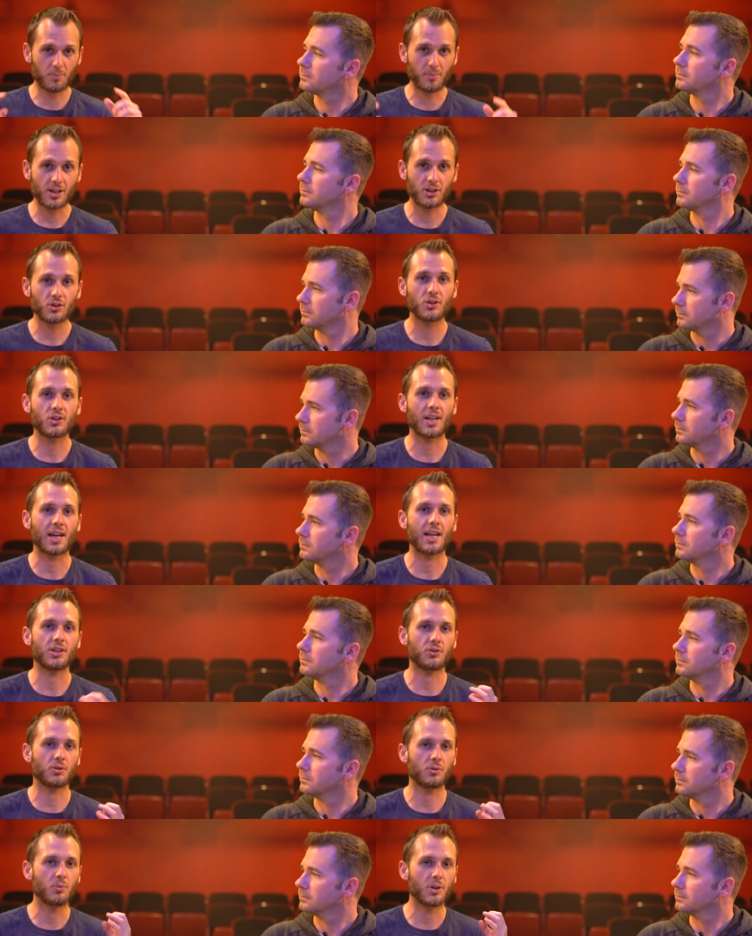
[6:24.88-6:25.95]
Speaker 1: dimensions
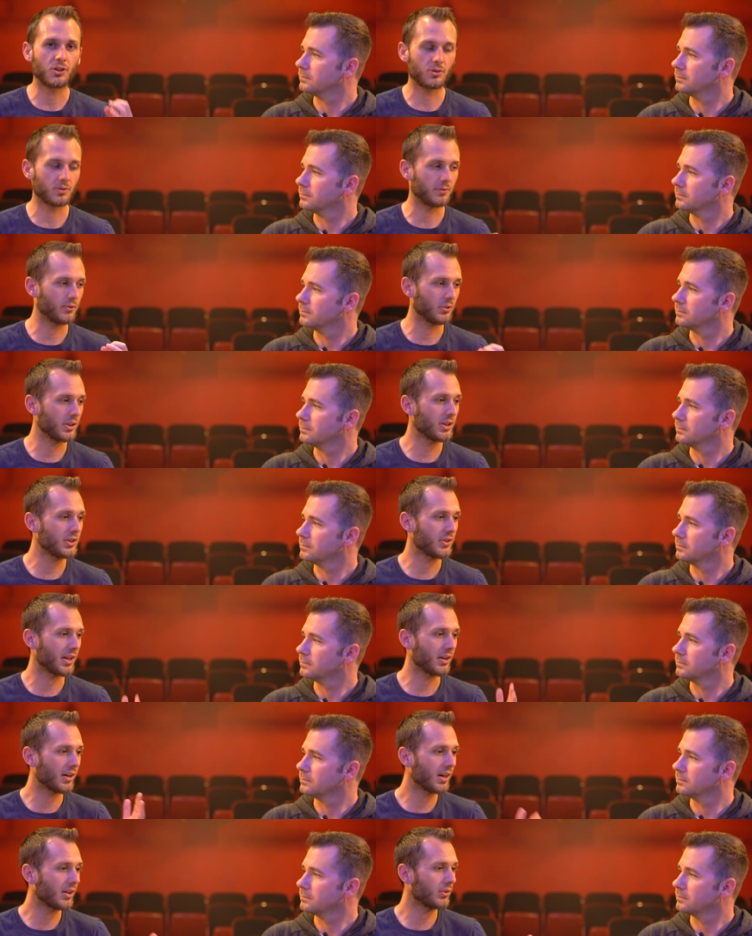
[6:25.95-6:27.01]
as your original footage.
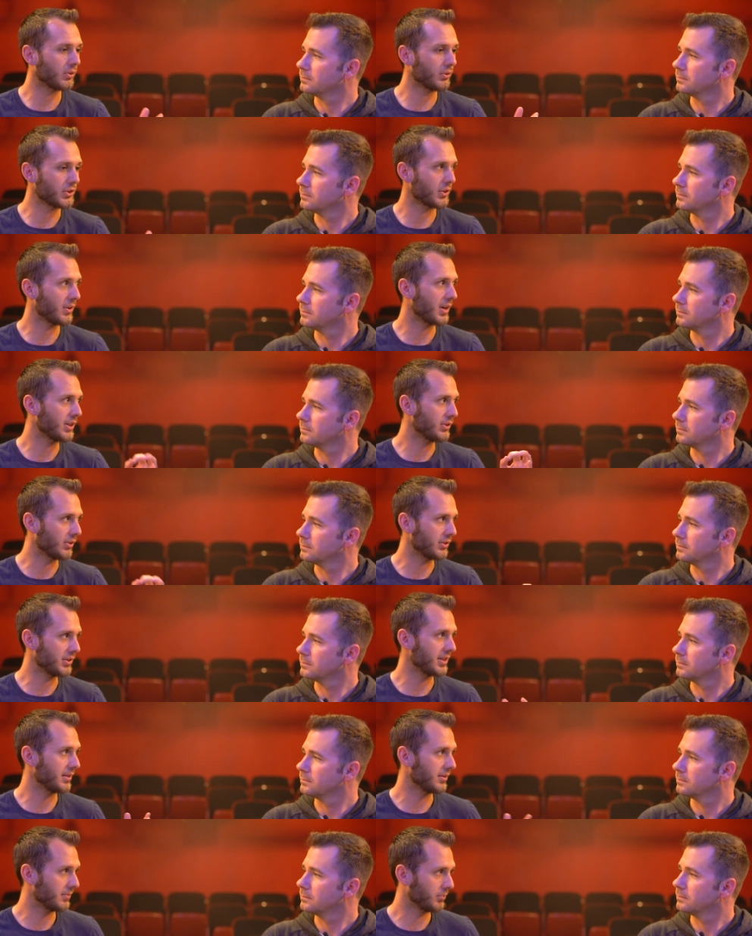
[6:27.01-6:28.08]
There are also, I
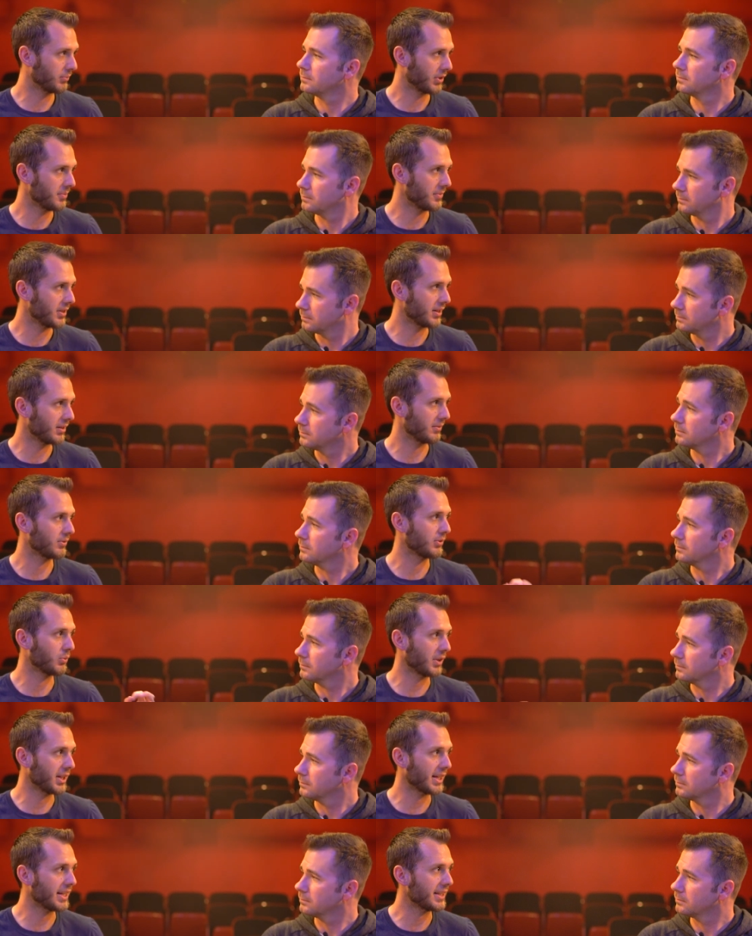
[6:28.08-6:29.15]
noticed in Premiere
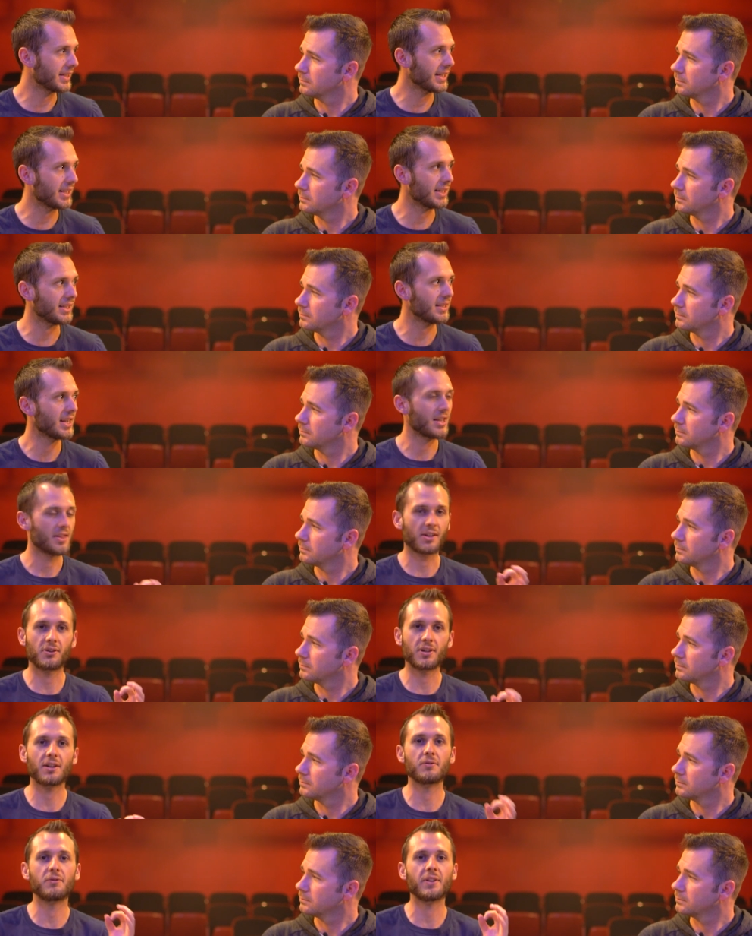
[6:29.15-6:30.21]
2018, there are
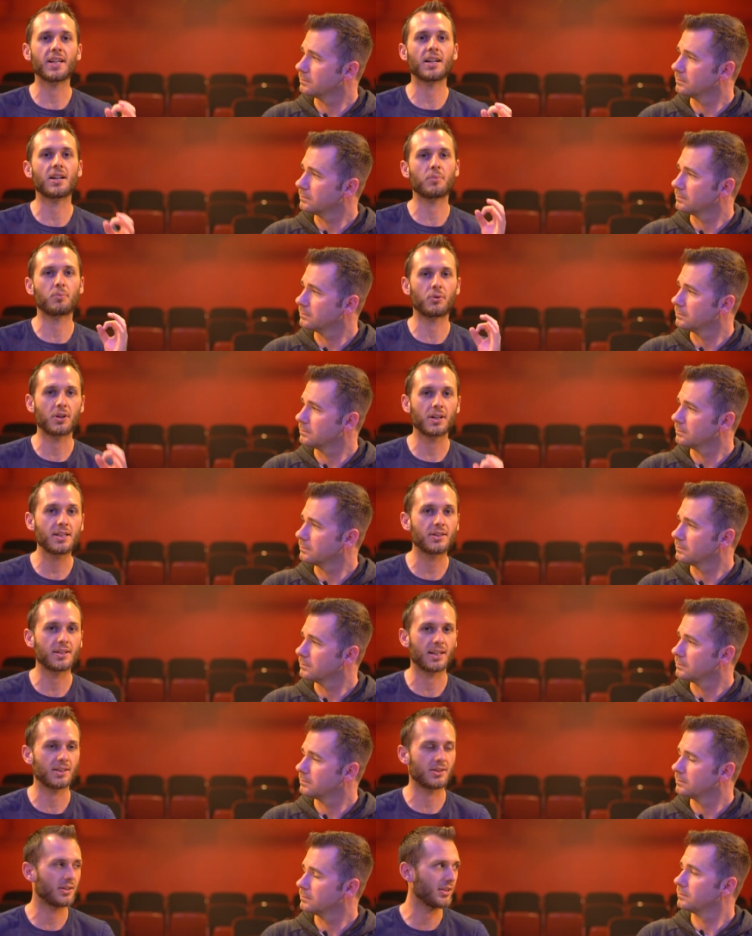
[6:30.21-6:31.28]
now VR
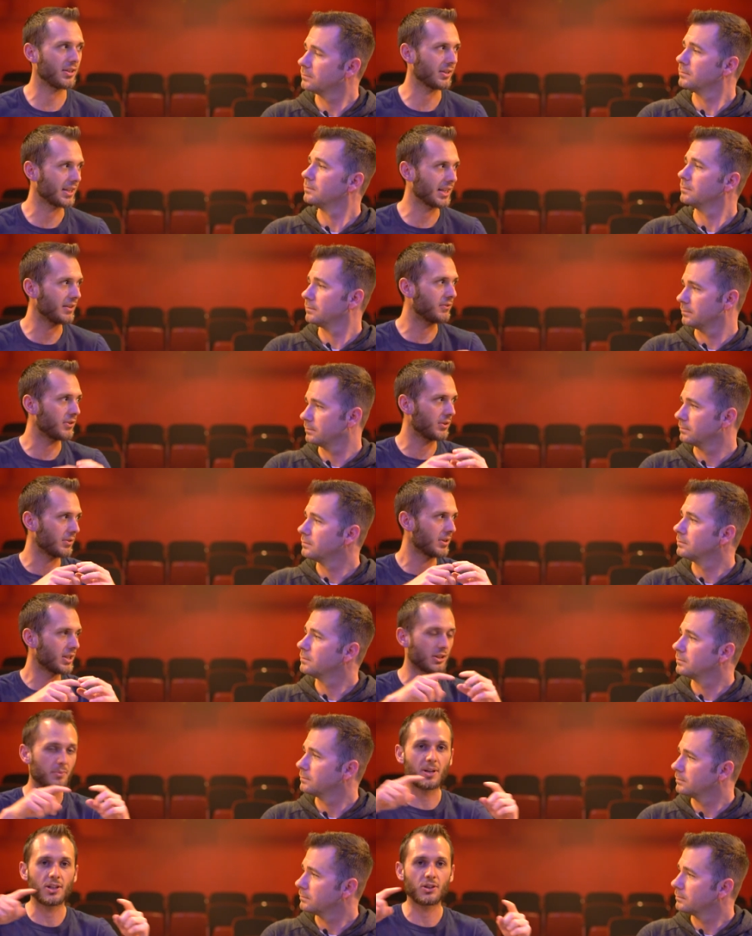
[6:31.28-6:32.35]
presets that give you
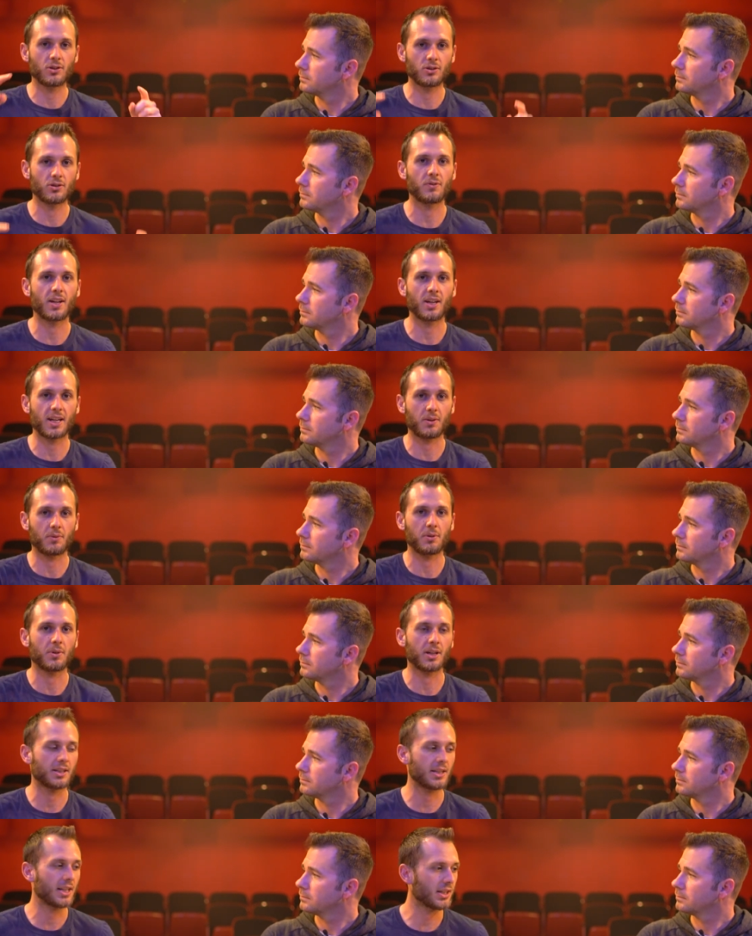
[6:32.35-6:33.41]
dimensions of that
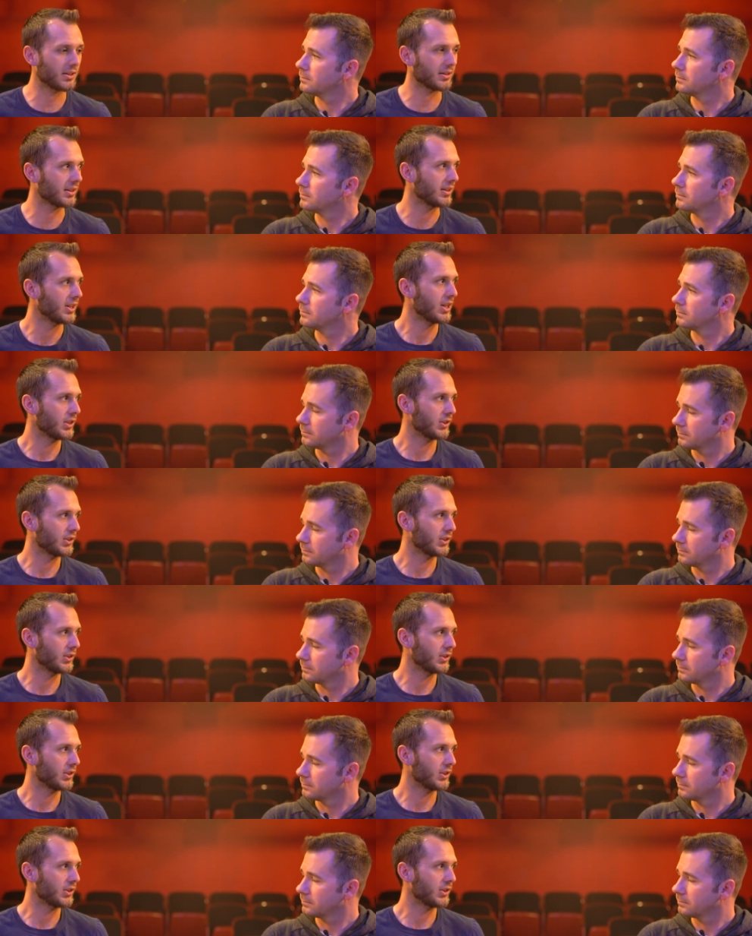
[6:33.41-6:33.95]
equirectangular.